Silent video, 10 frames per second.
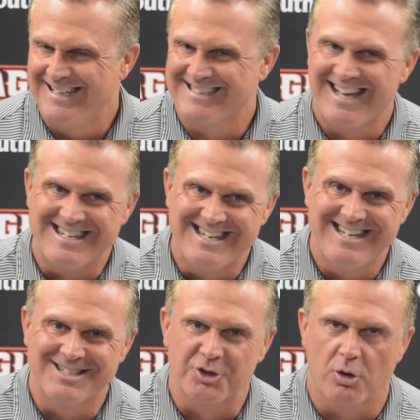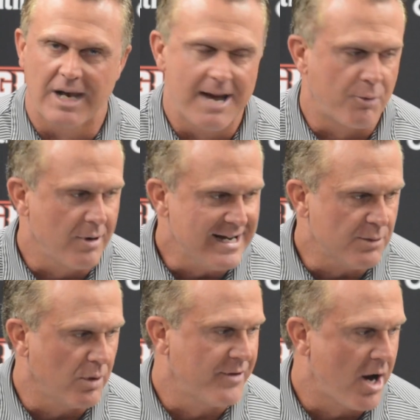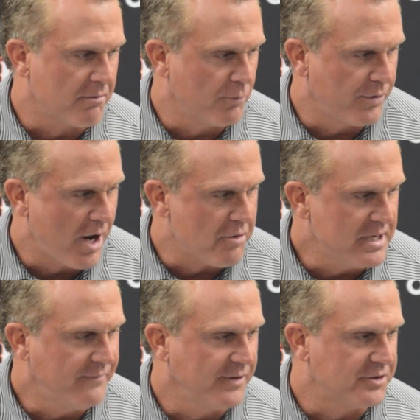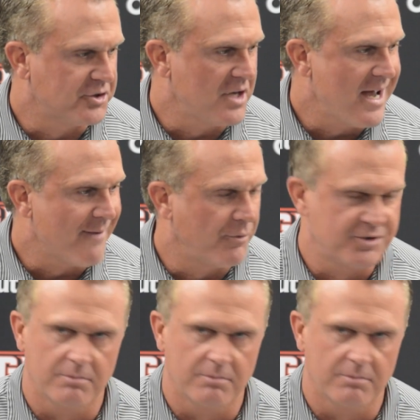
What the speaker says: his ideas, collaborating with our defensive staff,